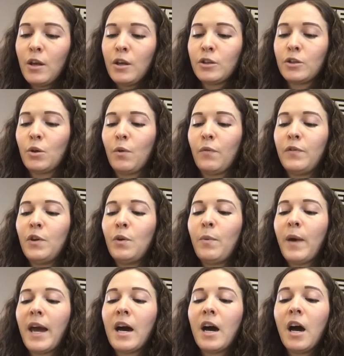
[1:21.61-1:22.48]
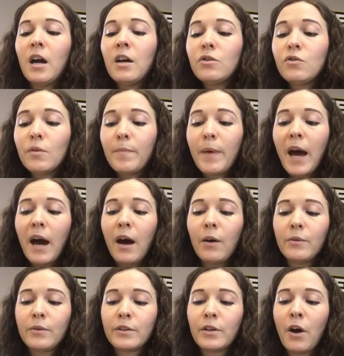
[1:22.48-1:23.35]
So if you weigh 100
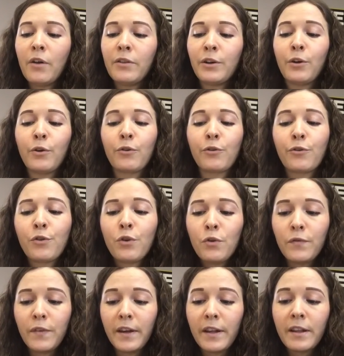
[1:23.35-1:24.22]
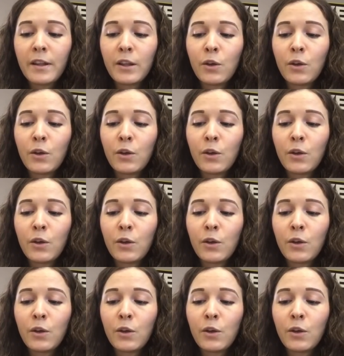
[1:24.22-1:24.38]
pounds on the Earth's surface,